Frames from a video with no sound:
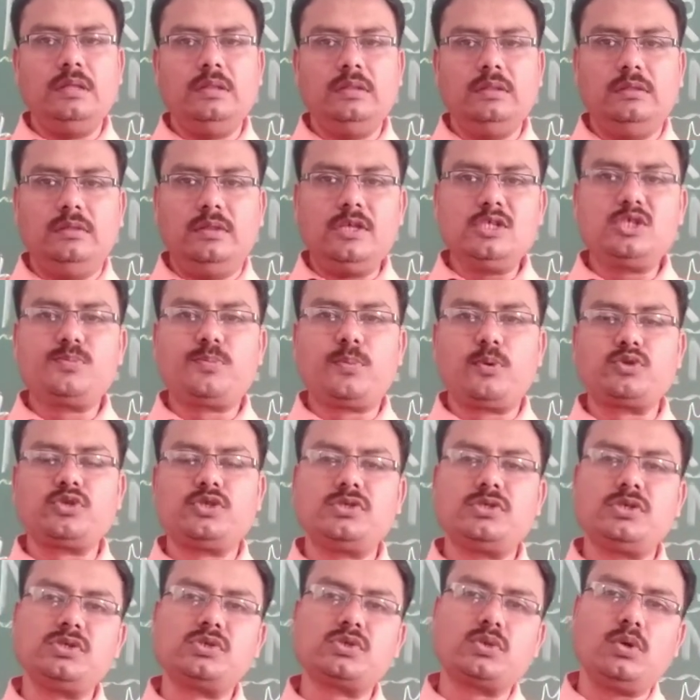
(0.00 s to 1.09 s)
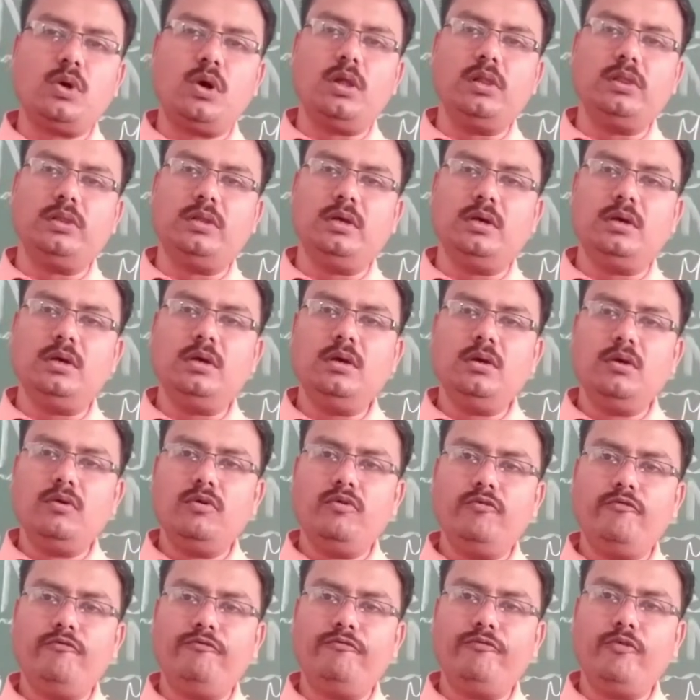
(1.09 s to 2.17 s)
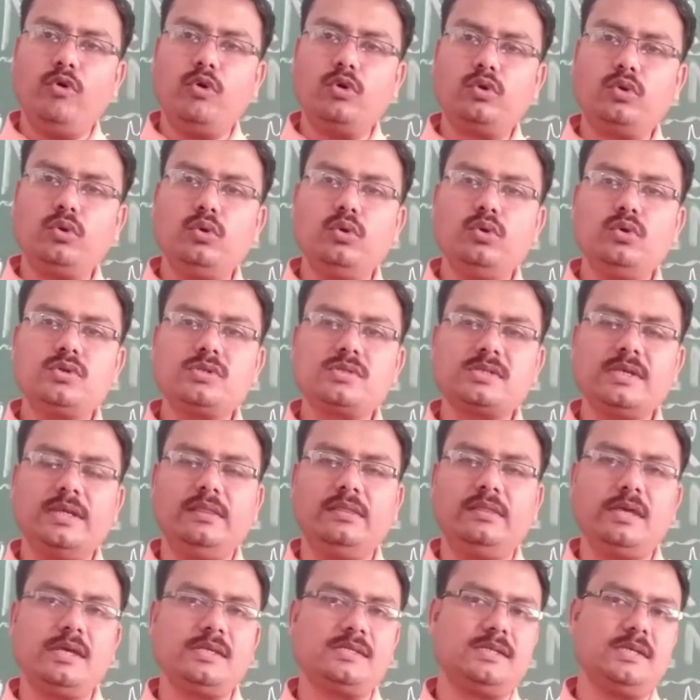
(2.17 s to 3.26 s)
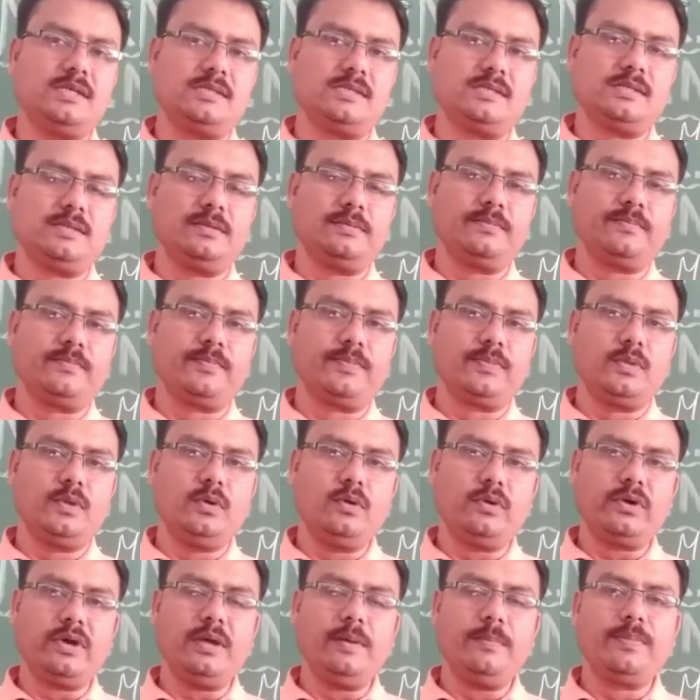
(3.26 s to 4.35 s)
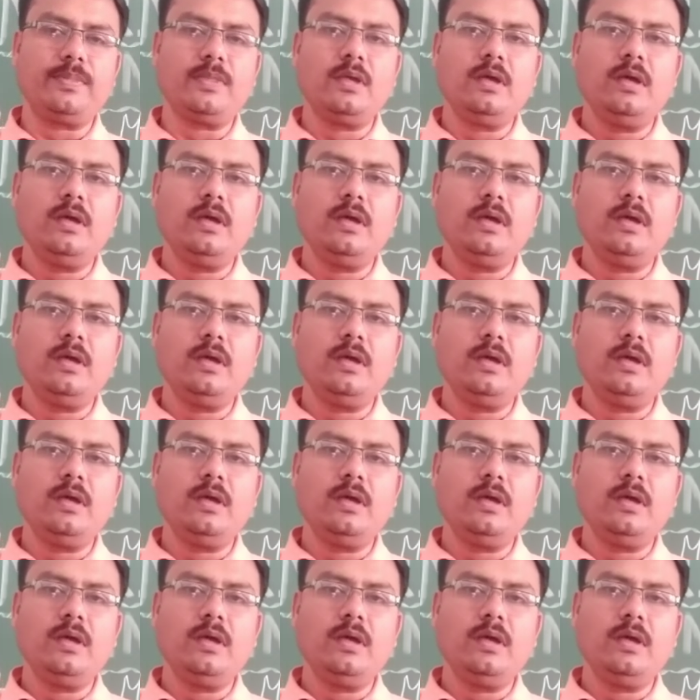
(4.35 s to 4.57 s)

This process is called the photosynthesis. Okay.